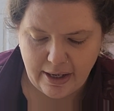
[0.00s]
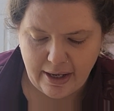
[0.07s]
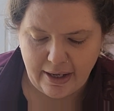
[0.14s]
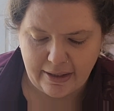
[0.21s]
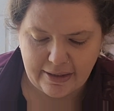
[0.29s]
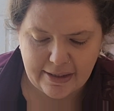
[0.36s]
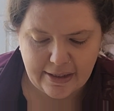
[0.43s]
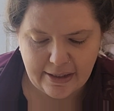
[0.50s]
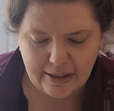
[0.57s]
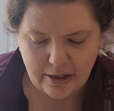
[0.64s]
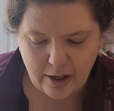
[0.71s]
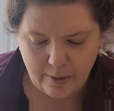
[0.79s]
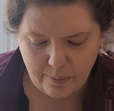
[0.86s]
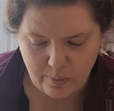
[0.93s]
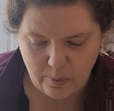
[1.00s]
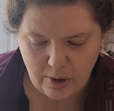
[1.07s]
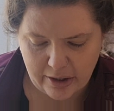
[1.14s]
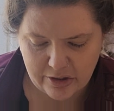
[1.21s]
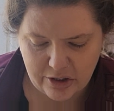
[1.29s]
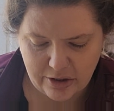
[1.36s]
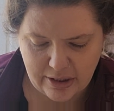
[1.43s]
and getting up,
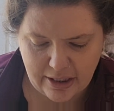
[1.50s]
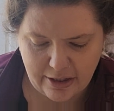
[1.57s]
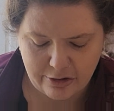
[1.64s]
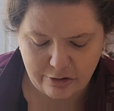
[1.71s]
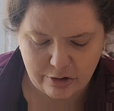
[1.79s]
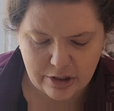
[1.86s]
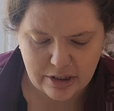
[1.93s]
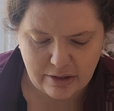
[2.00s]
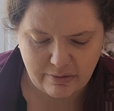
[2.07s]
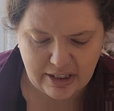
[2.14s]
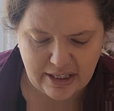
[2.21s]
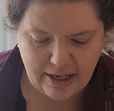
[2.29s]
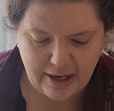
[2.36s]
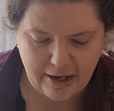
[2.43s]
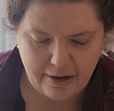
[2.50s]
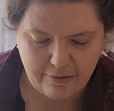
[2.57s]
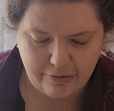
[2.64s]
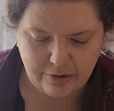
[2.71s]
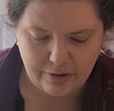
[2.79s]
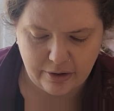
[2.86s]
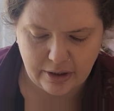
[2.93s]
walked to the entrance of the
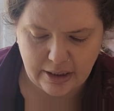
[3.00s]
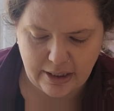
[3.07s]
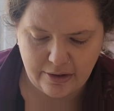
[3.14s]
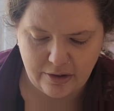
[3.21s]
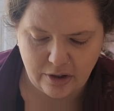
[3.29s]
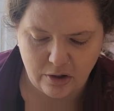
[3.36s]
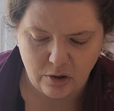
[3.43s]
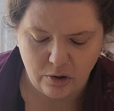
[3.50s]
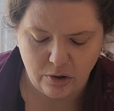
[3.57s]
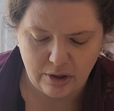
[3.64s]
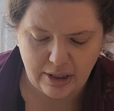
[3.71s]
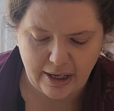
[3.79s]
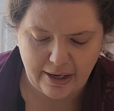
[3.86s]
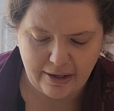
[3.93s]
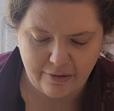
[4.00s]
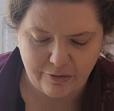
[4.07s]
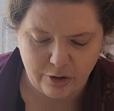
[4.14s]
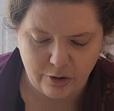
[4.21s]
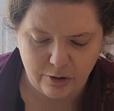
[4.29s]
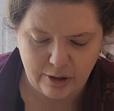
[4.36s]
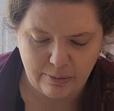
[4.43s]
cave. In the cold light of
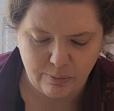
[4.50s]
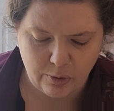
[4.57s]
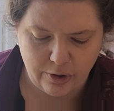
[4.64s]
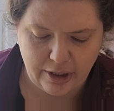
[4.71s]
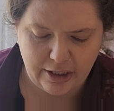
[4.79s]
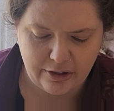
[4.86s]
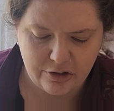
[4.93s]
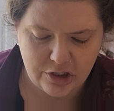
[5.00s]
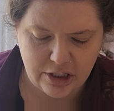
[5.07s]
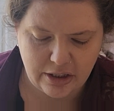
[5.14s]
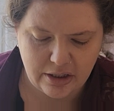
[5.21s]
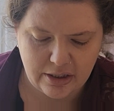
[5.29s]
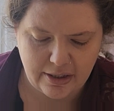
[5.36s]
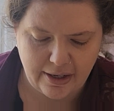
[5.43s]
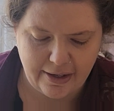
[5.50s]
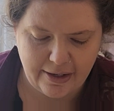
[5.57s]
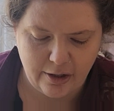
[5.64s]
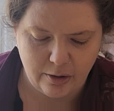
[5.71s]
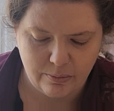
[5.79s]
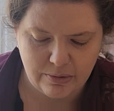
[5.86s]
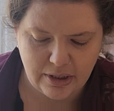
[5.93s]
early morning she could not
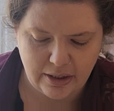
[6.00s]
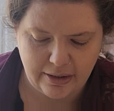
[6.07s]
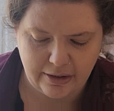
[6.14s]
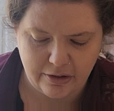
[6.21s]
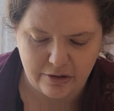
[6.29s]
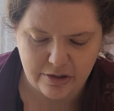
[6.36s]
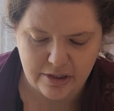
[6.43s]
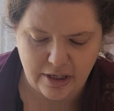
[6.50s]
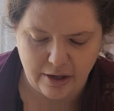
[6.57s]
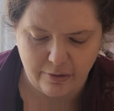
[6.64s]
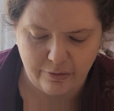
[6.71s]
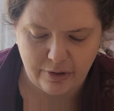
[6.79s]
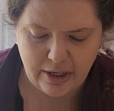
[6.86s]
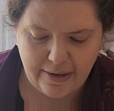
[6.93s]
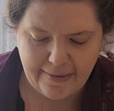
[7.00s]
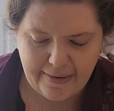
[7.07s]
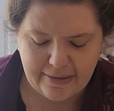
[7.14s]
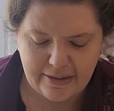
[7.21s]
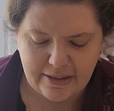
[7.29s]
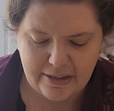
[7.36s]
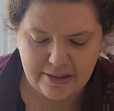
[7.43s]
help telling herself
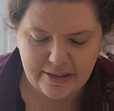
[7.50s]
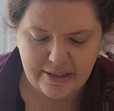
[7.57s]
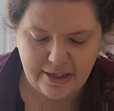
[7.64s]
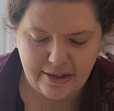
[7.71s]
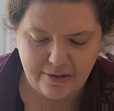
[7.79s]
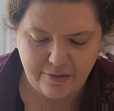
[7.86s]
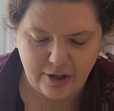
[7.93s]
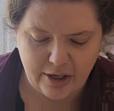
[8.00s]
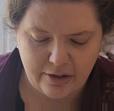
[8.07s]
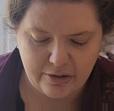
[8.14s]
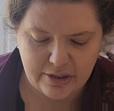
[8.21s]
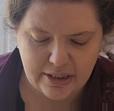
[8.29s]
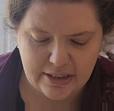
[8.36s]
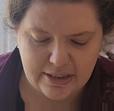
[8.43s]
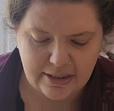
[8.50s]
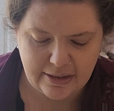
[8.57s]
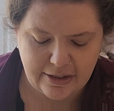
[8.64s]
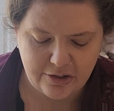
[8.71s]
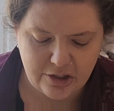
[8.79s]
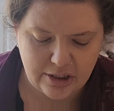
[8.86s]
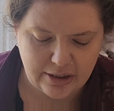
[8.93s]
that a scene of utter
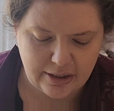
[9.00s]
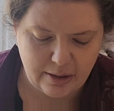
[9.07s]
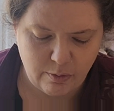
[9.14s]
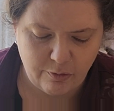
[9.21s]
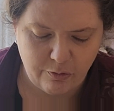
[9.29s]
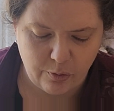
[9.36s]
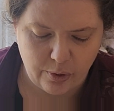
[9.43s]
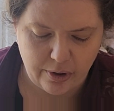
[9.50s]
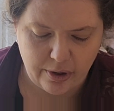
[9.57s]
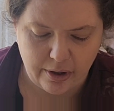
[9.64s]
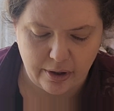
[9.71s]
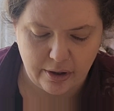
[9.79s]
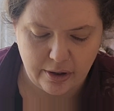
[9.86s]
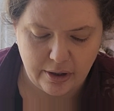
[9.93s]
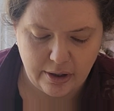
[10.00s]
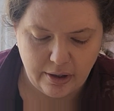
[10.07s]
desolation lay before her.